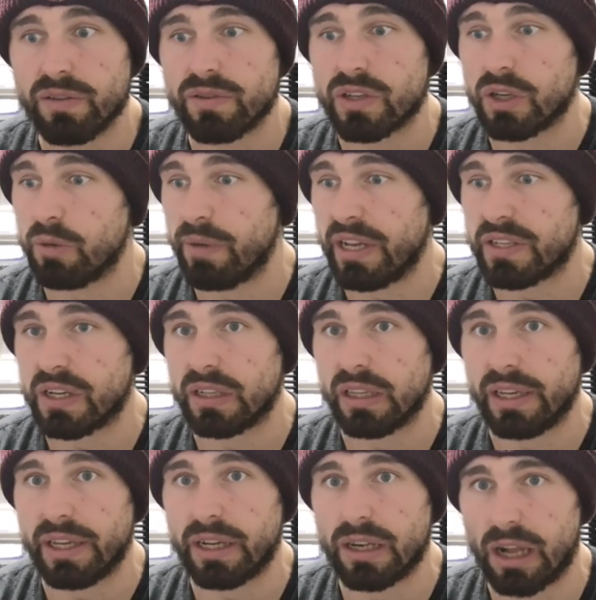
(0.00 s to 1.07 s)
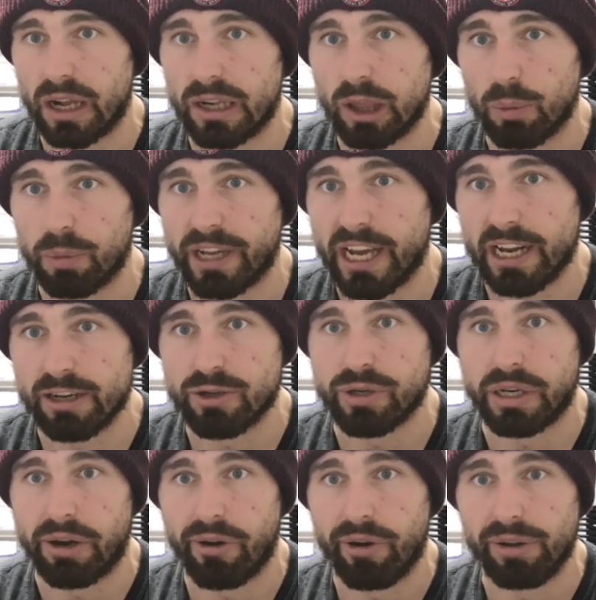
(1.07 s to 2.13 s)
So basically, a club can't
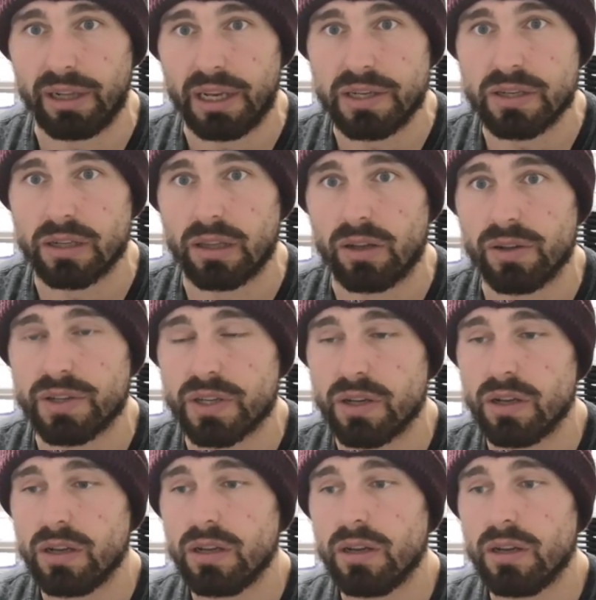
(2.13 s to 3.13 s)
trigger a release clause.